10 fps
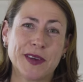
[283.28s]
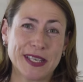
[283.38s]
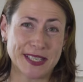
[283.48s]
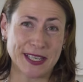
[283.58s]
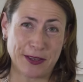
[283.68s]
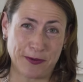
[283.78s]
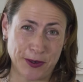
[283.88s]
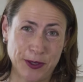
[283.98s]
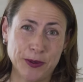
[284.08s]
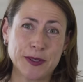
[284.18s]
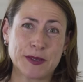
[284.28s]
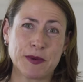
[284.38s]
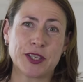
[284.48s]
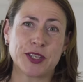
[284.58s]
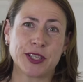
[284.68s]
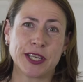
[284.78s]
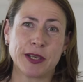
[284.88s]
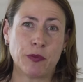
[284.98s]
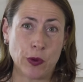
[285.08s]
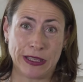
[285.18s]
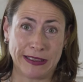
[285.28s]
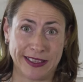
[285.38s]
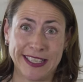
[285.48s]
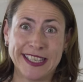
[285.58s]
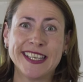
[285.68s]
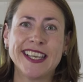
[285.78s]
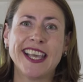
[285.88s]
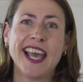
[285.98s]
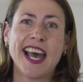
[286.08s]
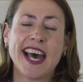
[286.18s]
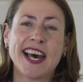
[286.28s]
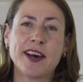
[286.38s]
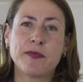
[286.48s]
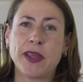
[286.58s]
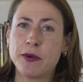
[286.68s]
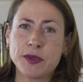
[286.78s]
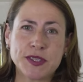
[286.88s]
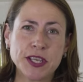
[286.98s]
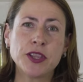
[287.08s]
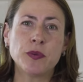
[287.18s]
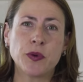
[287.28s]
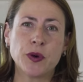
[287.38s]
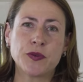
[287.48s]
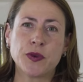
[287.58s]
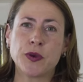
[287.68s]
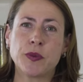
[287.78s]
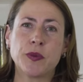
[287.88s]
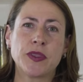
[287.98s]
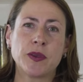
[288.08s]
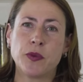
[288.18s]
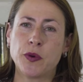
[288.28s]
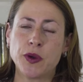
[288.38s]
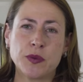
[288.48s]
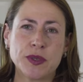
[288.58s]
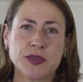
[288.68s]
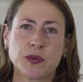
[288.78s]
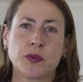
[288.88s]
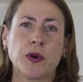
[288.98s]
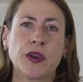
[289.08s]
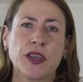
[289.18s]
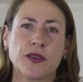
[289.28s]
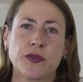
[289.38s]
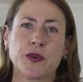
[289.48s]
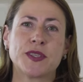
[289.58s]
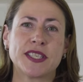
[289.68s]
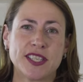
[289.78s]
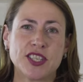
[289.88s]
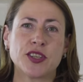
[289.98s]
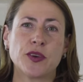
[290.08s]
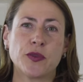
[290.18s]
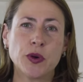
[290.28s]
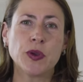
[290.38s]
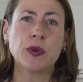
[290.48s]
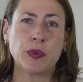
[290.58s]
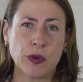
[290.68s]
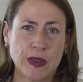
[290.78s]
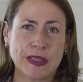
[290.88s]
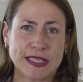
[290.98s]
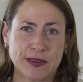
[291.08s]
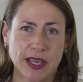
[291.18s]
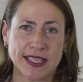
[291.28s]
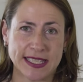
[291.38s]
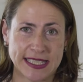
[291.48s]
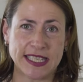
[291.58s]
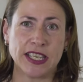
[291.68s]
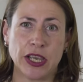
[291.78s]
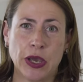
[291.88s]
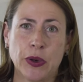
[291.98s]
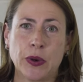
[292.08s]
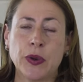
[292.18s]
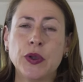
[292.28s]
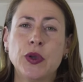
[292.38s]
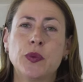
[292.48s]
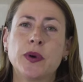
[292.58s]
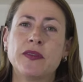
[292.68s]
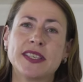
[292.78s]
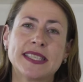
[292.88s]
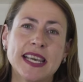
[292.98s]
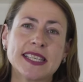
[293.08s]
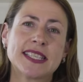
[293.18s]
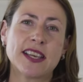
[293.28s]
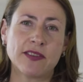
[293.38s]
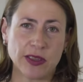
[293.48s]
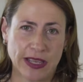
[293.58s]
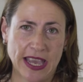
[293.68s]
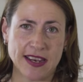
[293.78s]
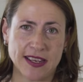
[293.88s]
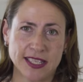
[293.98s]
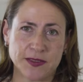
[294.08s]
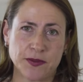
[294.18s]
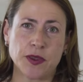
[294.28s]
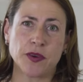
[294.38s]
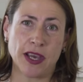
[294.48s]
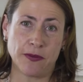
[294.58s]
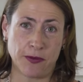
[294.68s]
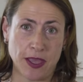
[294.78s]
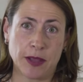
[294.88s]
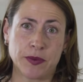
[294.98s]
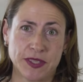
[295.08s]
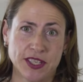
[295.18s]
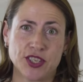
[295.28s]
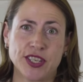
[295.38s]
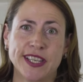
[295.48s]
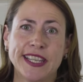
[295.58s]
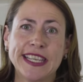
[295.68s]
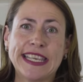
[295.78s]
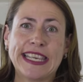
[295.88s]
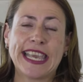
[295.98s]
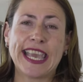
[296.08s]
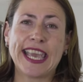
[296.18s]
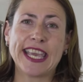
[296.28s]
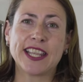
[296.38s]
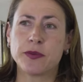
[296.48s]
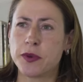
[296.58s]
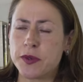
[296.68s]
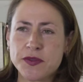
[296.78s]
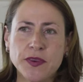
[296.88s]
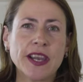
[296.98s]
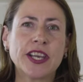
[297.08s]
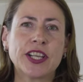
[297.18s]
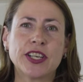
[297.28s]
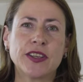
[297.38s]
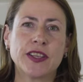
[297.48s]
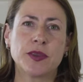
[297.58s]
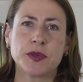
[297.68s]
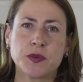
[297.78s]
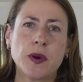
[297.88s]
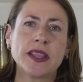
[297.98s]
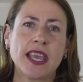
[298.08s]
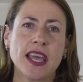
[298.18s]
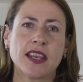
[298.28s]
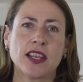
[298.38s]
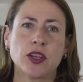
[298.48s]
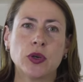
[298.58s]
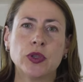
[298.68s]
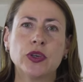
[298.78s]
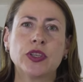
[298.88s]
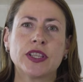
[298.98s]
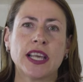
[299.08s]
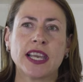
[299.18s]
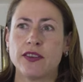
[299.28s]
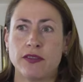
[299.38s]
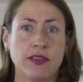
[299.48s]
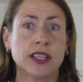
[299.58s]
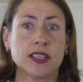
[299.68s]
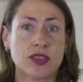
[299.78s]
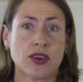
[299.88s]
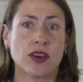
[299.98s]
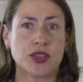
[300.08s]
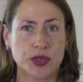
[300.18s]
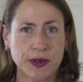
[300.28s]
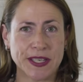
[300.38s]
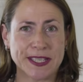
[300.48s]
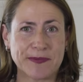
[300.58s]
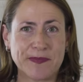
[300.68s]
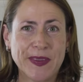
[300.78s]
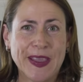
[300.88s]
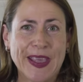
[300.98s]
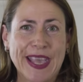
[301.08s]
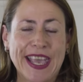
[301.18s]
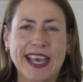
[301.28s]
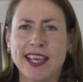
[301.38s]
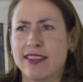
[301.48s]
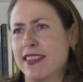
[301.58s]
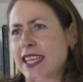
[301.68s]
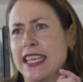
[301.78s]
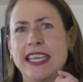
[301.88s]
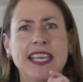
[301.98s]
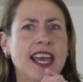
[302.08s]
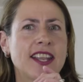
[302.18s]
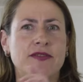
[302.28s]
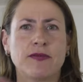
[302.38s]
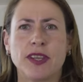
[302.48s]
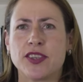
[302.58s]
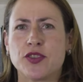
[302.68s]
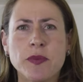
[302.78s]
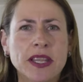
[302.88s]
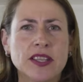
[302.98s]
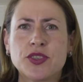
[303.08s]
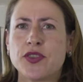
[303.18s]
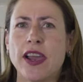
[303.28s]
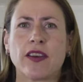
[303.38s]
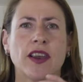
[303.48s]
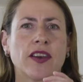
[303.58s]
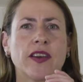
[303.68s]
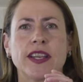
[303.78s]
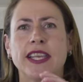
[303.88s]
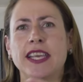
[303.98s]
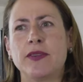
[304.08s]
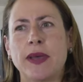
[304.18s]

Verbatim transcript: resonate for you, especially poignantly. Um, I was in the boardroom. The board was working through a decision of who to appoint as, as a CEO. We've assessed several candidates for, uh, for that position, and it was very clear that there was one candidate who looked like a really strong choice. Uh, he had a tremendous track record. He